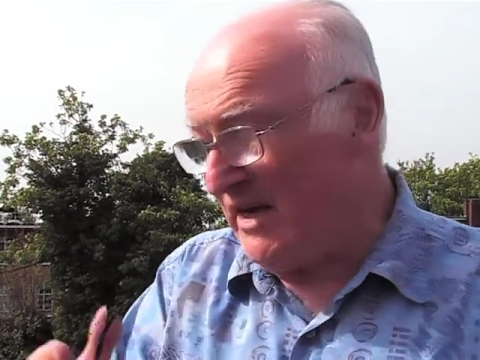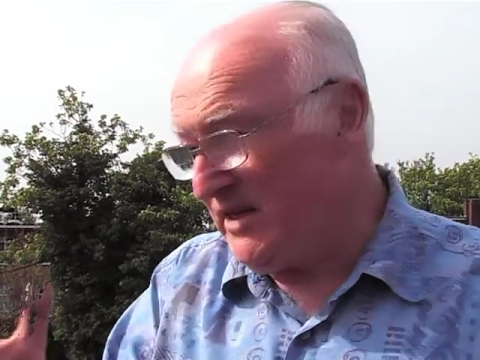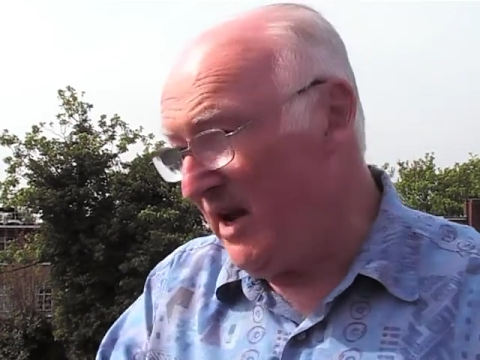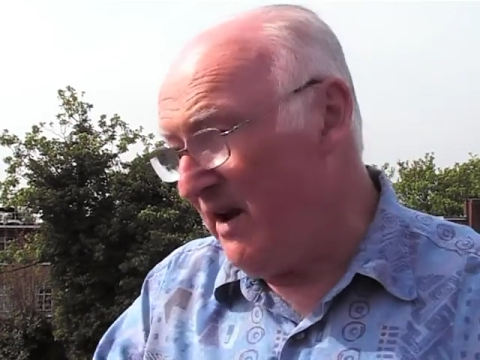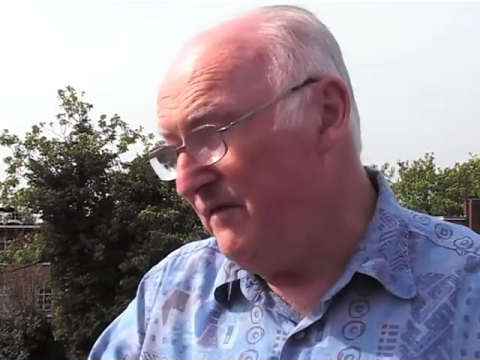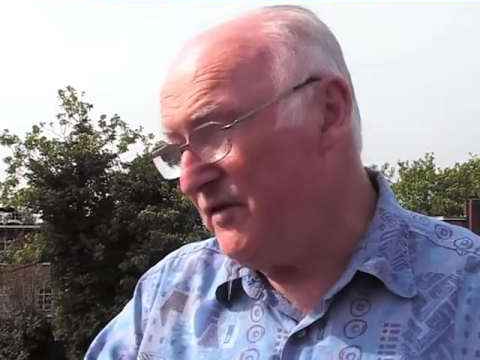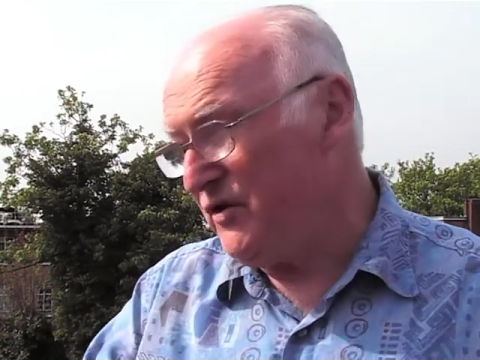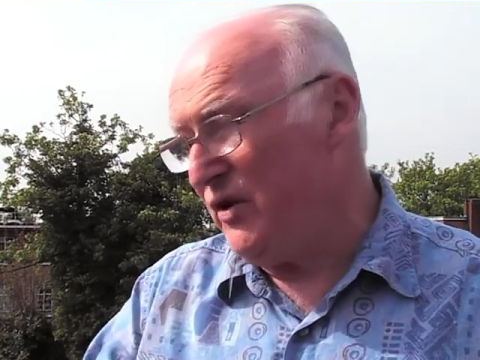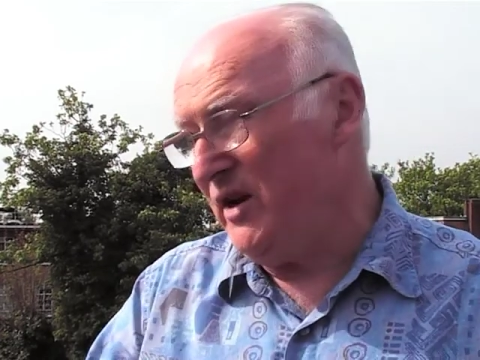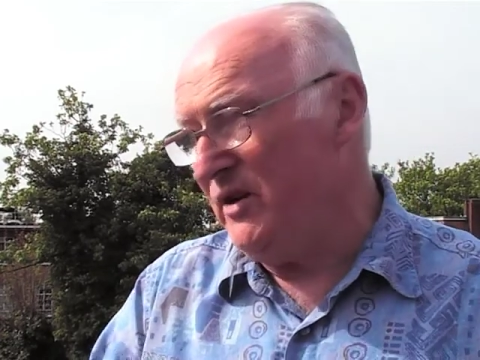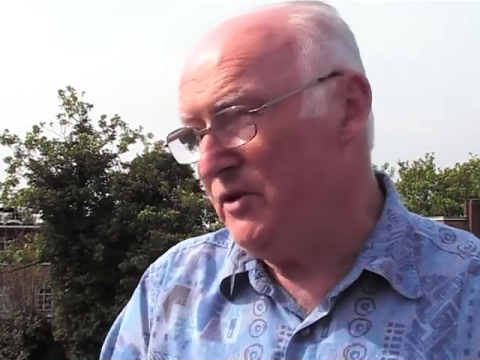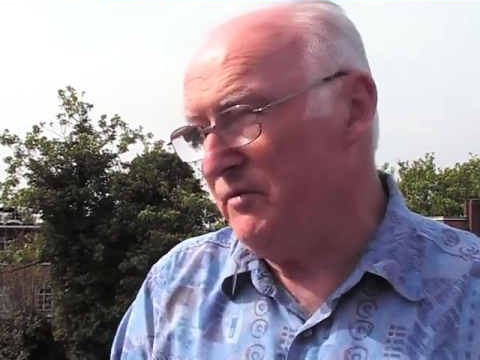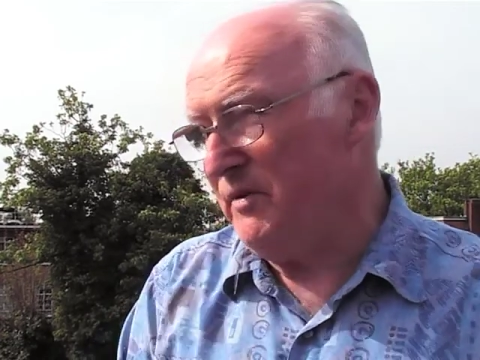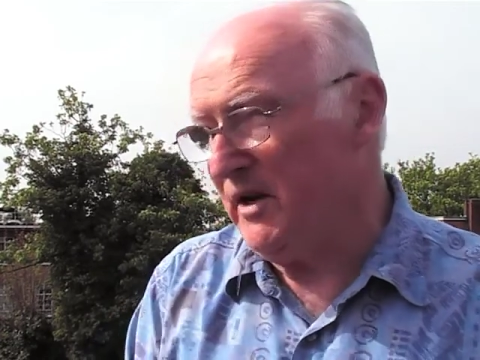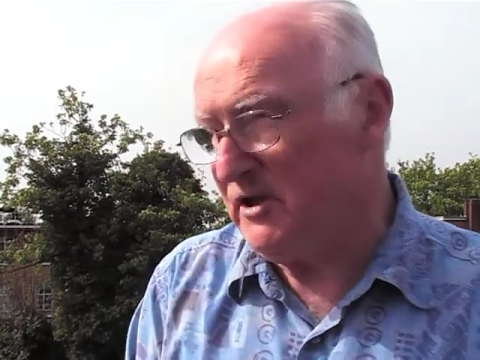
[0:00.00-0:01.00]
as I've
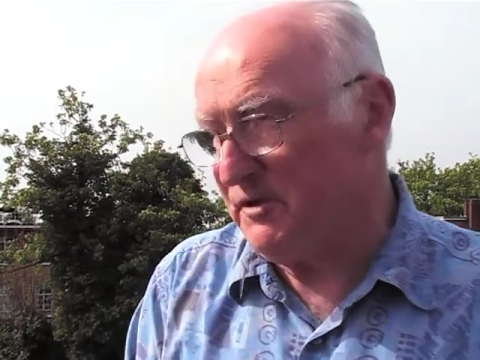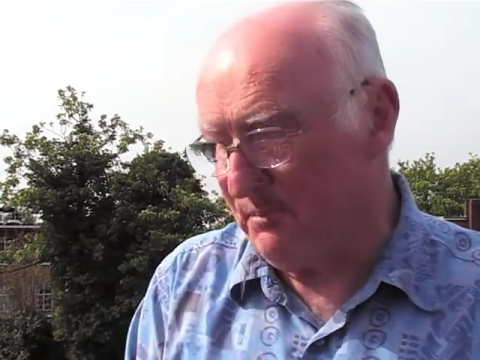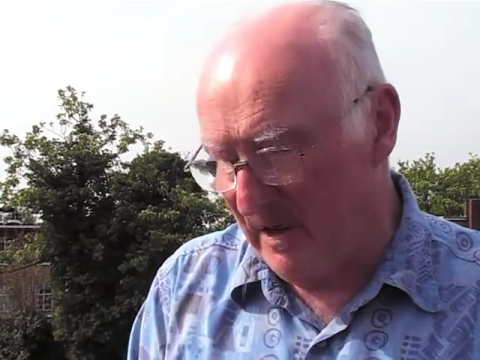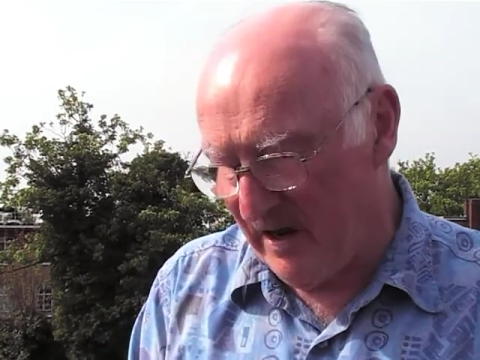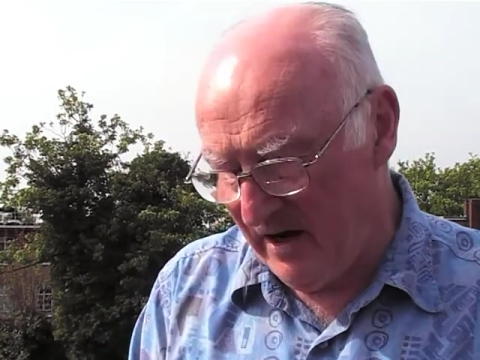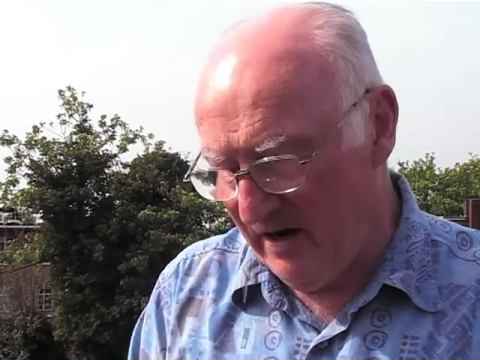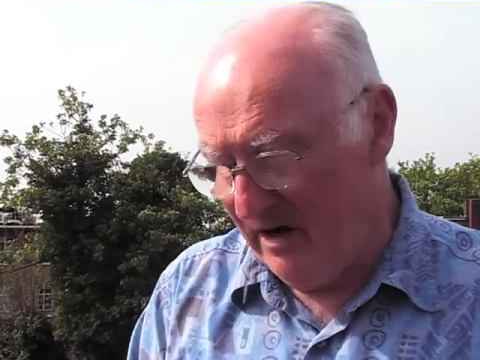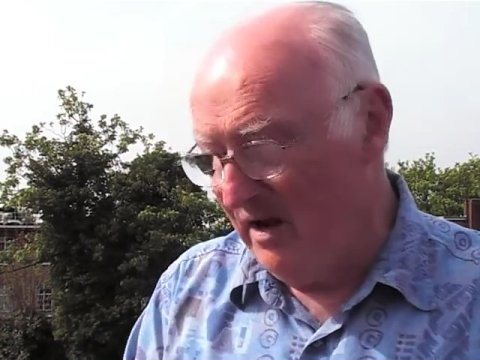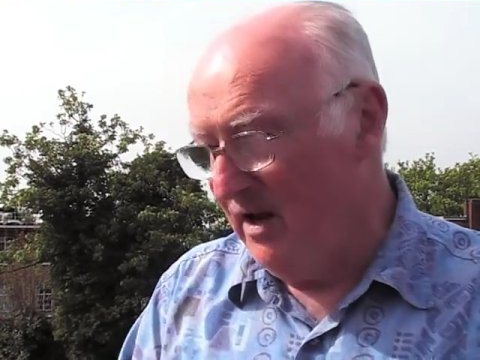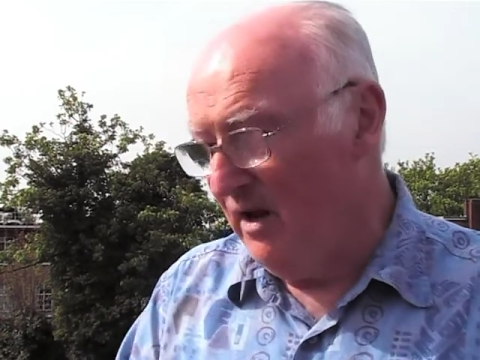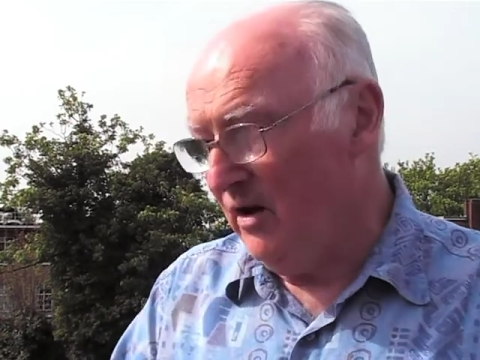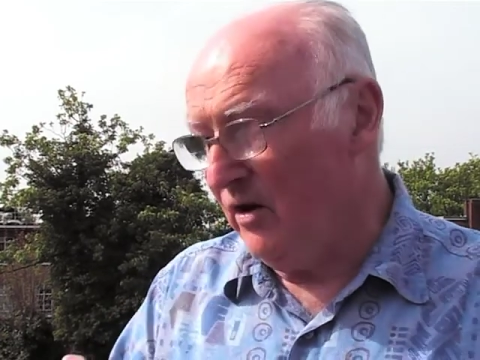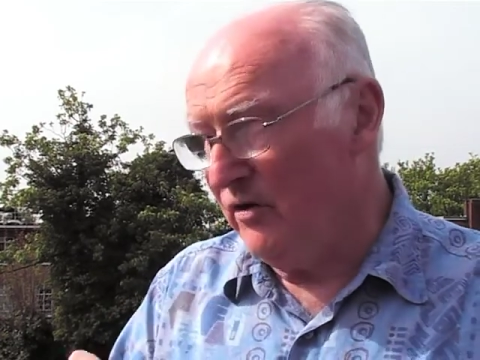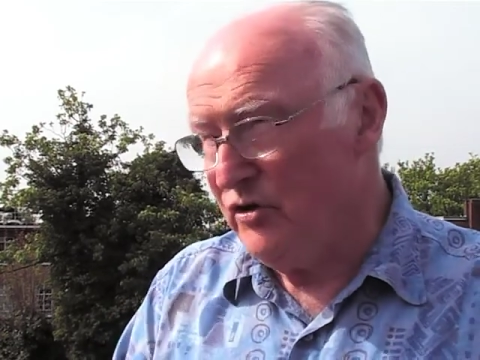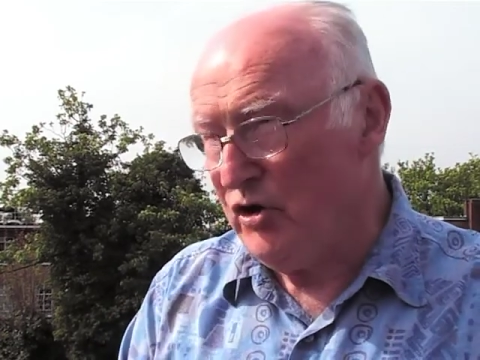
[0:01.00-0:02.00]
tried to explain,
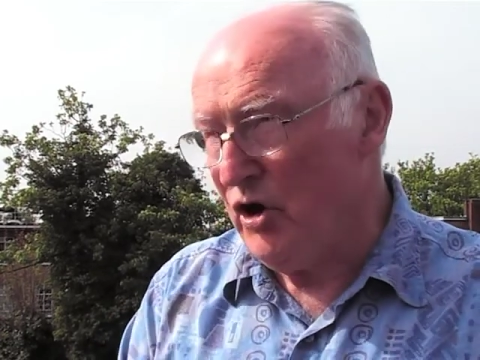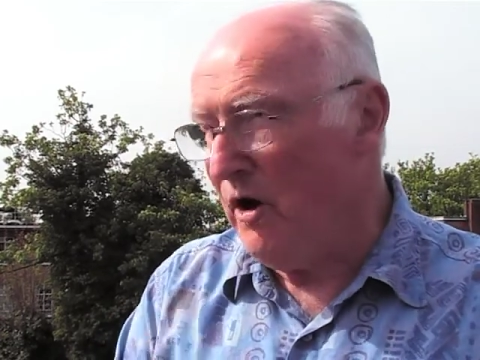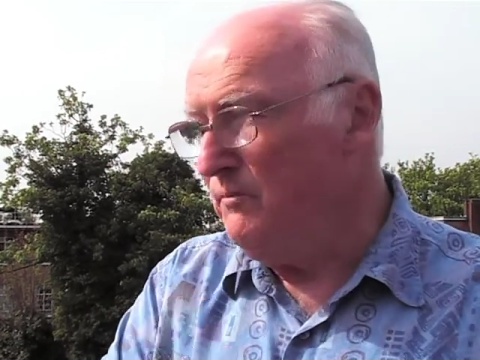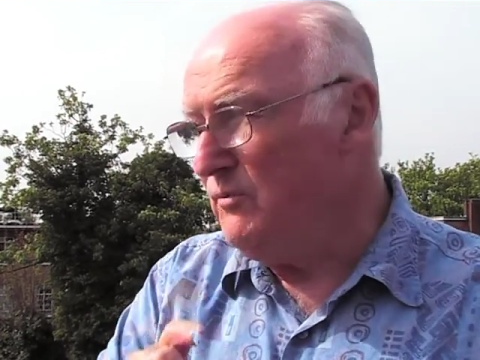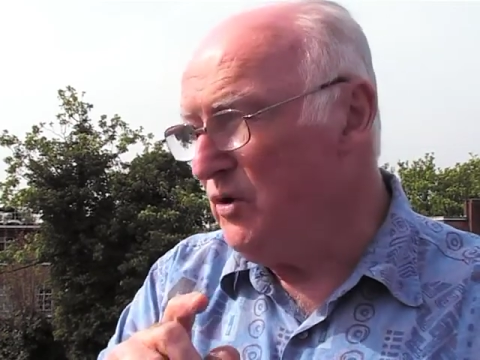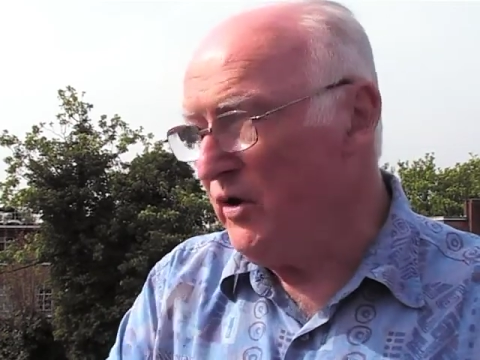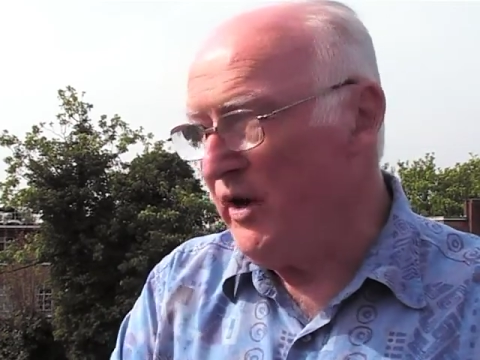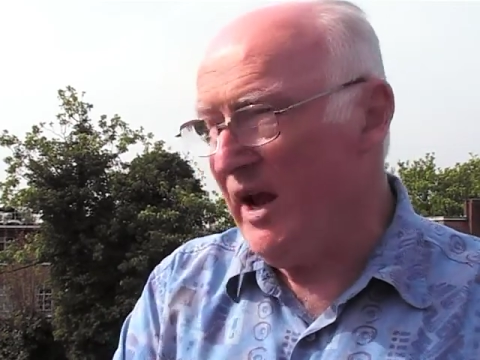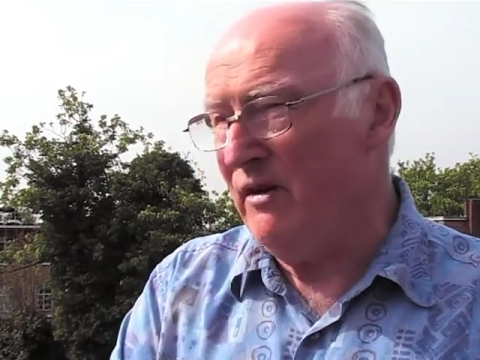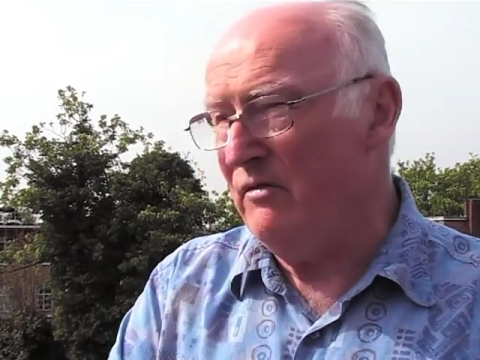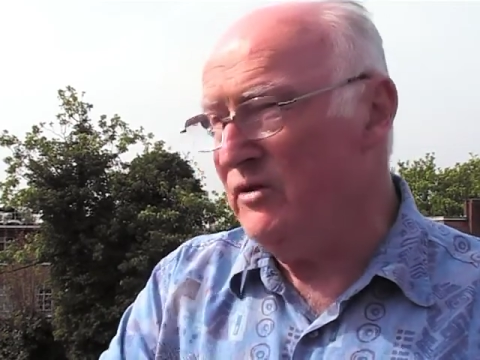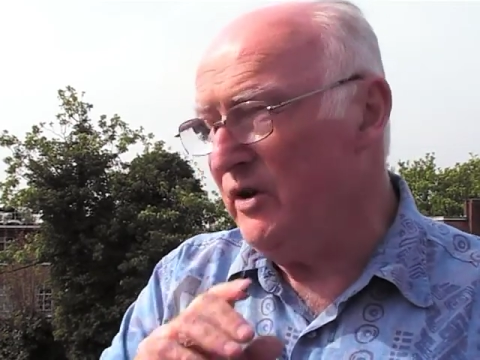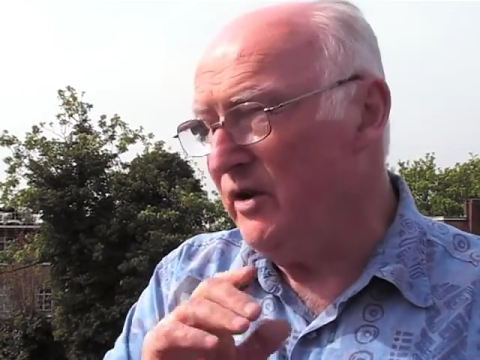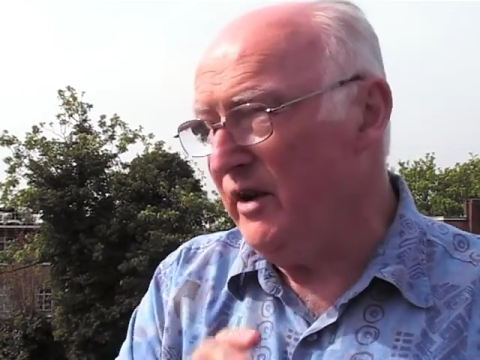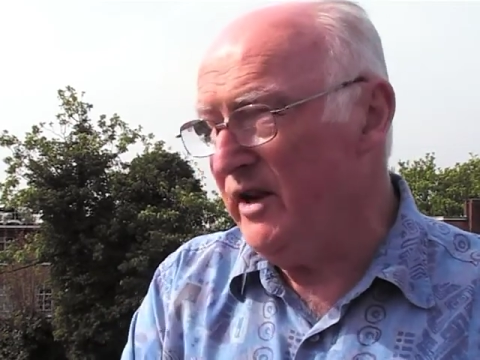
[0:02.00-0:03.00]
on jobs, on
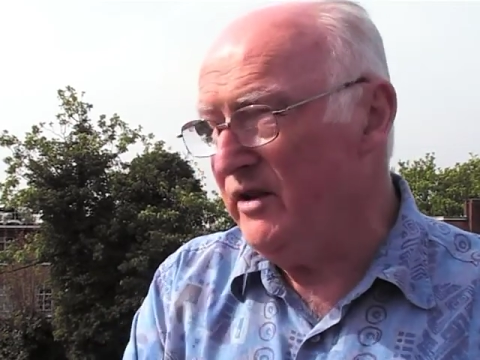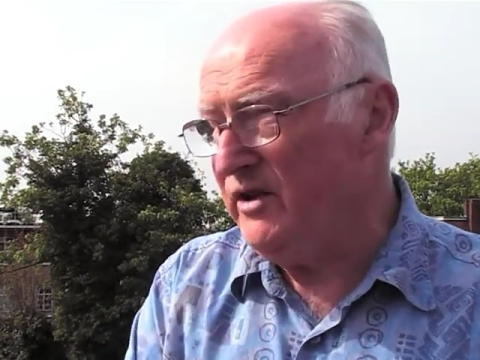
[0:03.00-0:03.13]
housing,